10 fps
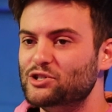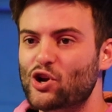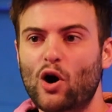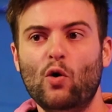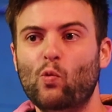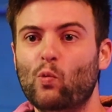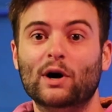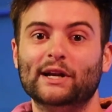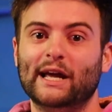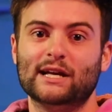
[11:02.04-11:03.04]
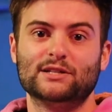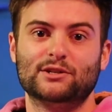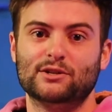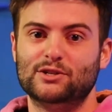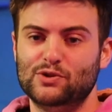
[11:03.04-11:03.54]
no one
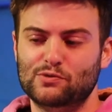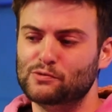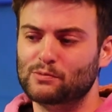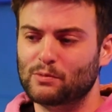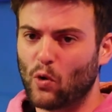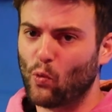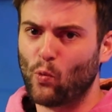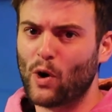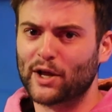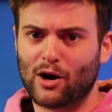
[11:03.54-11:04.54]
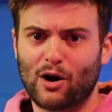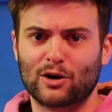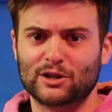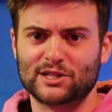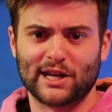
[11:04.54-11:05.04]
answer to what
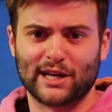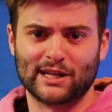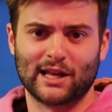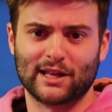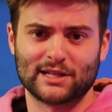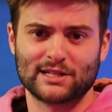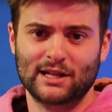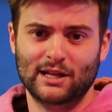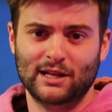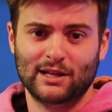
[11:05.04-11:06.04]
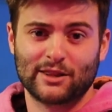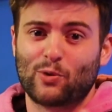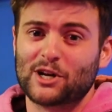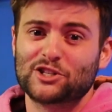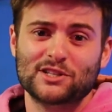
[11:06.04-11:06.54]
are psychedelics. The
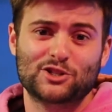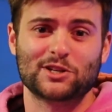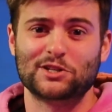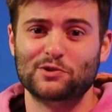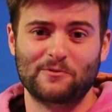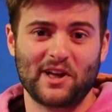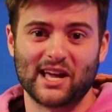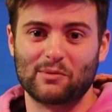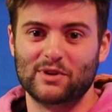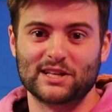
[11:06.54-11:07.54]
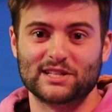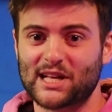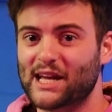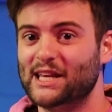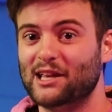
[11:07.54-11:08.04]
question is just too vague because
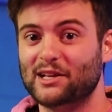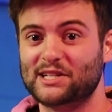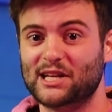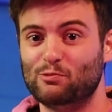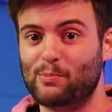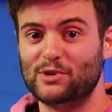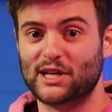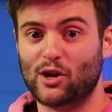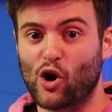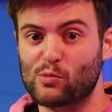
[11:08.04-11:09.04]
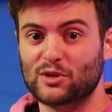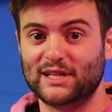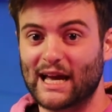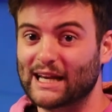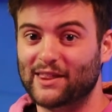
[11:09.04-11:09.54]
psychedelics can represent
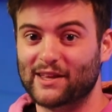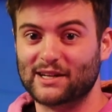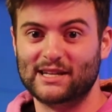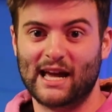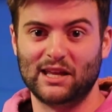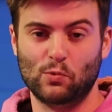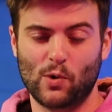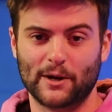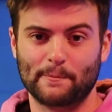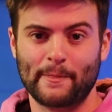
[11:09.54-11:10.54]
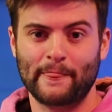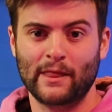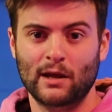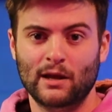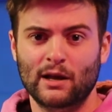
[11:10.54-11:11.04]
almost anything to anyone.
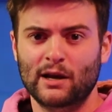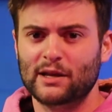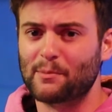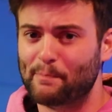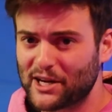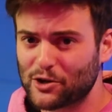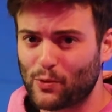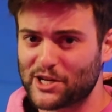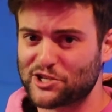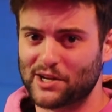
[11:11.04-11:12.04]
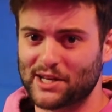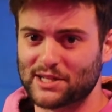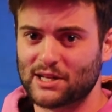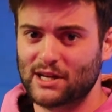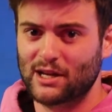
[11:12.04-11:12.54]
The better question is,